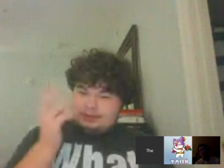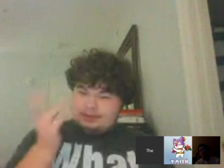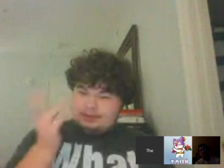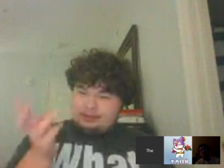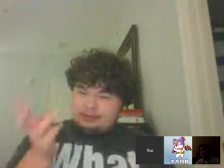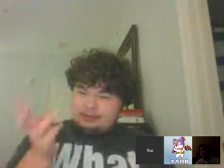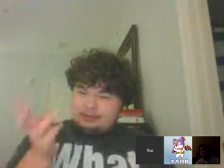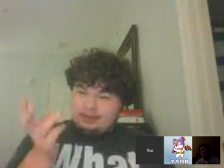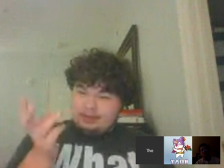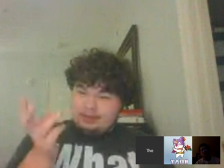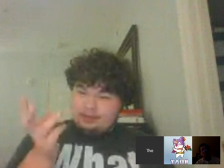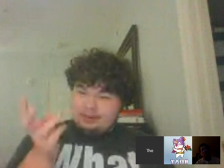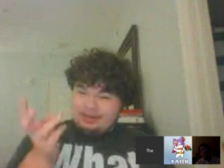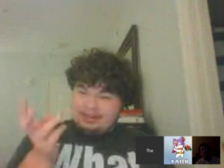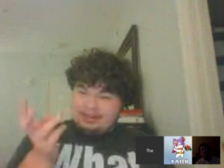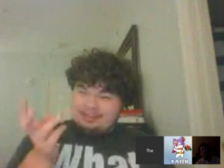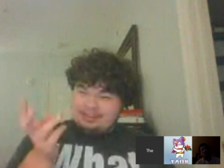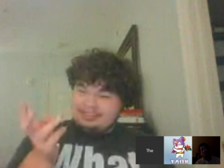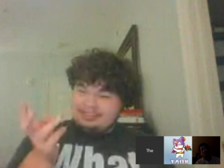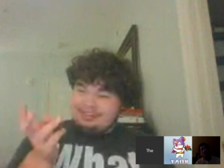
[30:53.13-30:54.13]
Cartoon Network
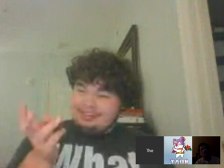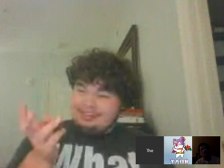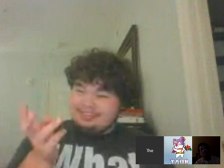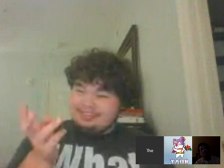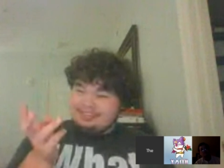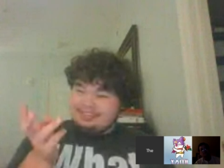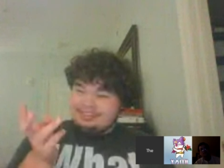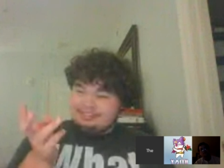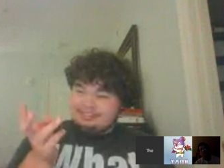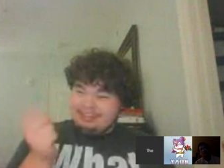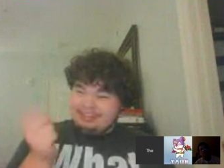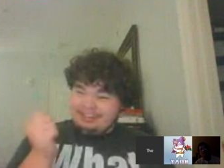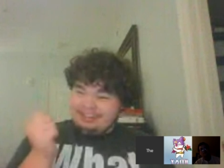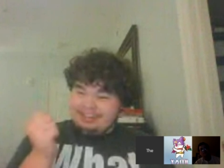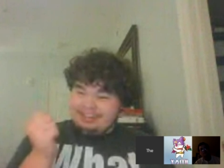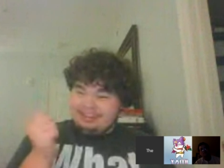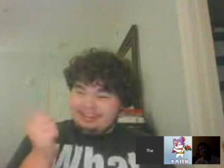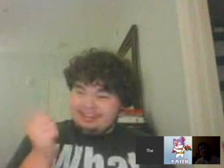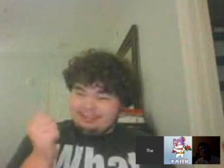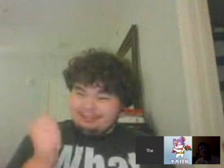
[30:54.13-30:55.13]
kind of sucks right
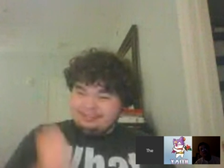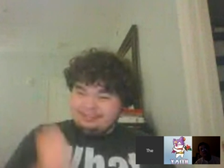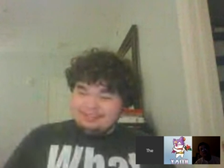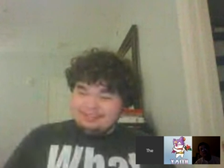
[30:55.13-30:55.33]
now.